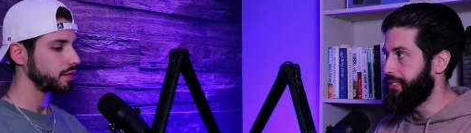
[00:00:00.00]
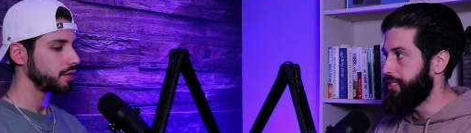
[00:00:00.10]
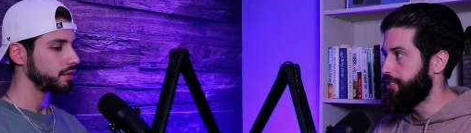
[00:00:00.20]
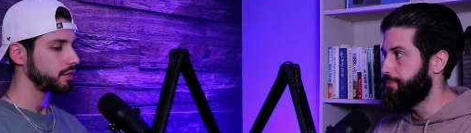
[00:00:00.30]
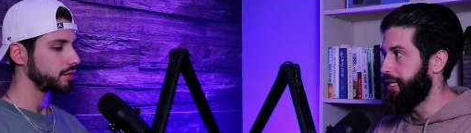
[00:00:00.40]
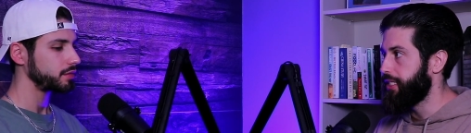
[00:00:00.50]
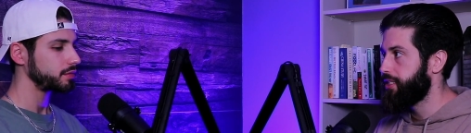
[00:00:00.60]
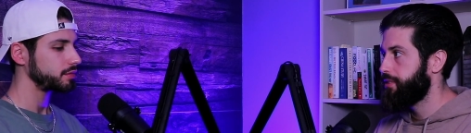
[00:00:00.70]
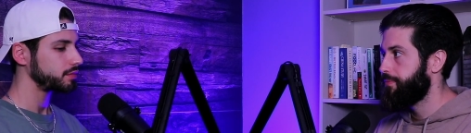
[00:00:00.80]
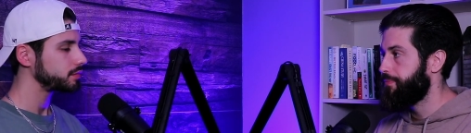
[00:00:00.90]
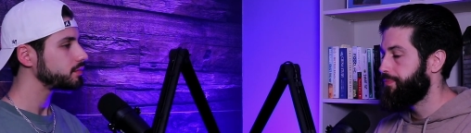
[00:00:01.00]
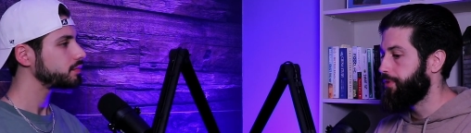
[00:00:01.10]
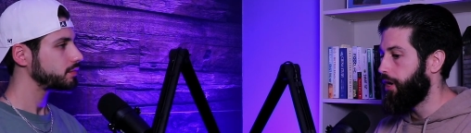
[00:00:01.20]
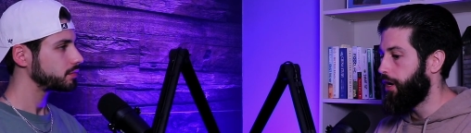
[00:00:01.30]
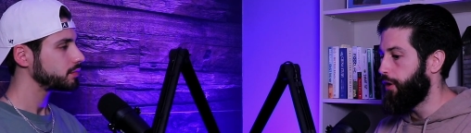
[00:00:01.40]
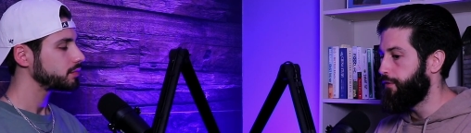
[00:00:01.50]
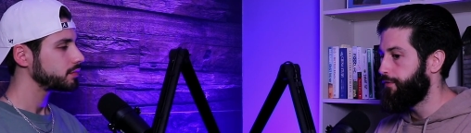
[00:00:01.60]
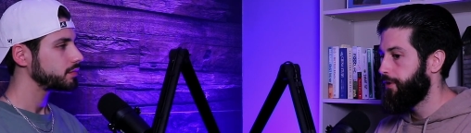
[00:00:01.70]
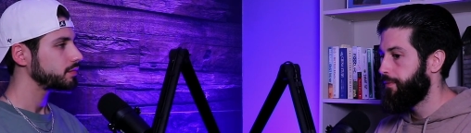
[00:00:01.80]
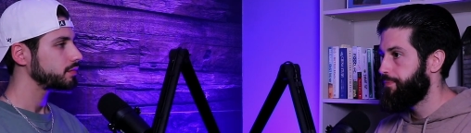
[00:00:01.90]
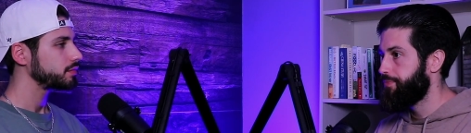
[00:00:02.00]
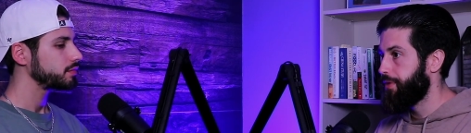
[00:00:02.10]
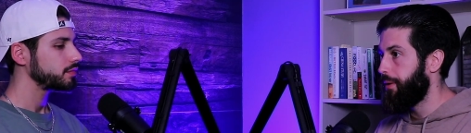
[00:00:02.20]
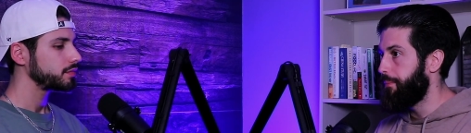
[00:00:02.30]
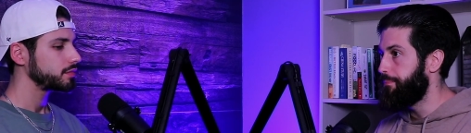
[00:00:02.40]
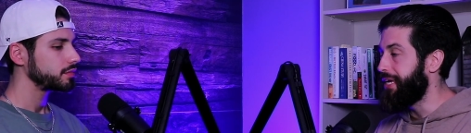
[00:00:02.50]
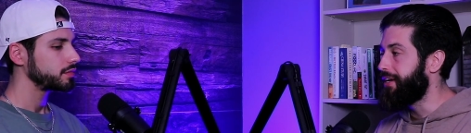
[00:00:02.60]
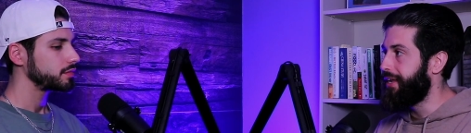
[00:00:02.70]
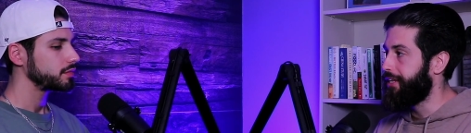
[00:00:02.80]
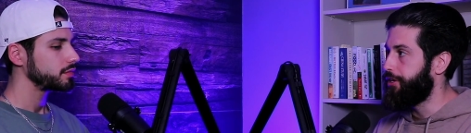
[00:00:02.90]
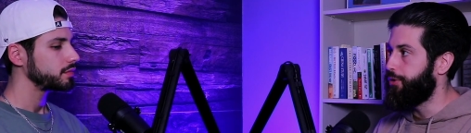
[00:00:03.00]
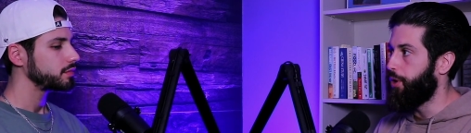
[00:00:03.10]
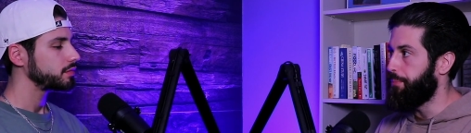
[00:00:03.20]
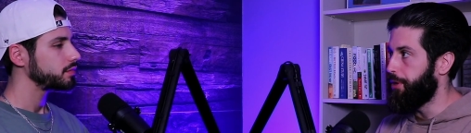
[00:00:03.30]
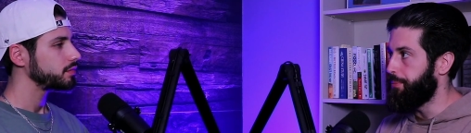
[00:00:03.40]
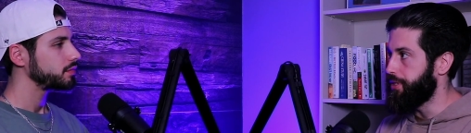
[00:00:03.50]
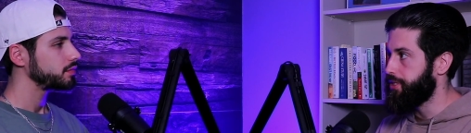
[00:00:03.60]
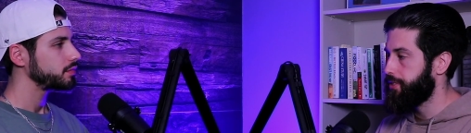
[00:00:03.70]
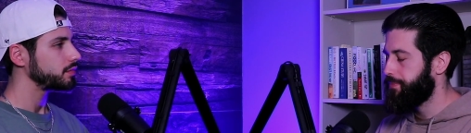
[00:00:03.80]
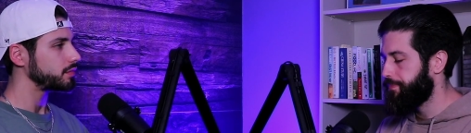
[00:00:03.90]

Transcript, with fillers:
Speaker 1: business space of being connected to our purpose.